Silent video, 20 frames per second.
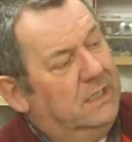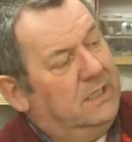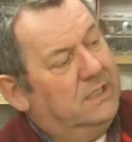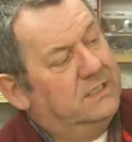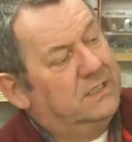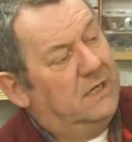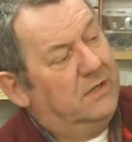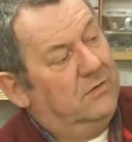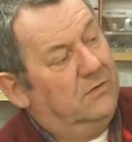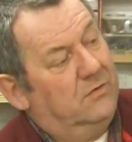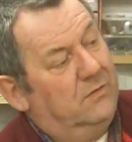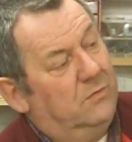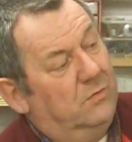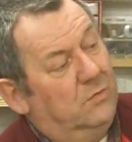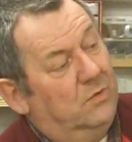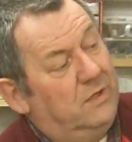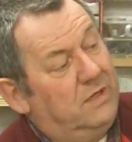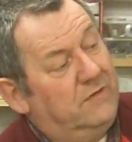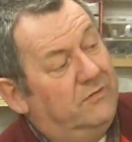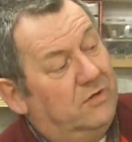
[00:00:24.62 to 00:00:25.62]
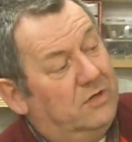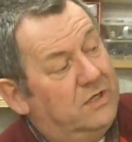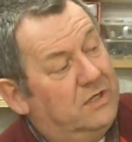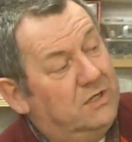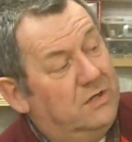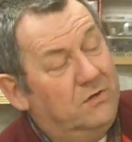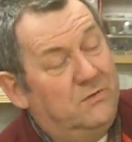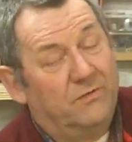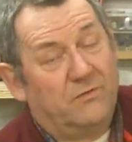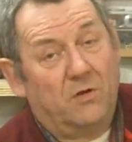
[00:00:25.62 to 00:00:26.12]
So what you've got to
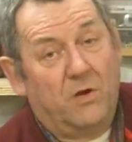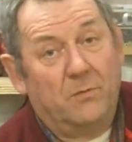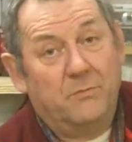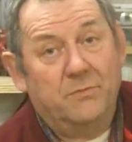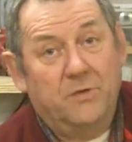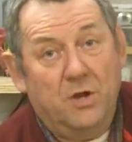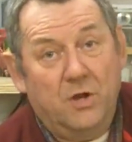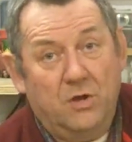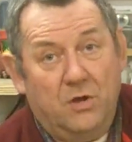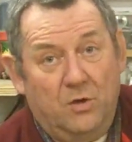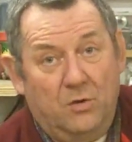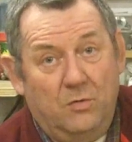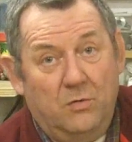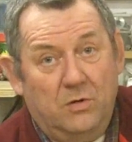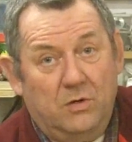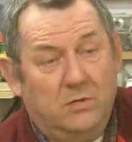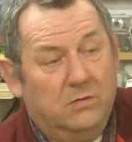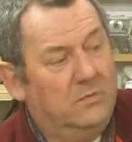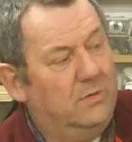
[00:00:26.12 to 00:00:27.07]
do from new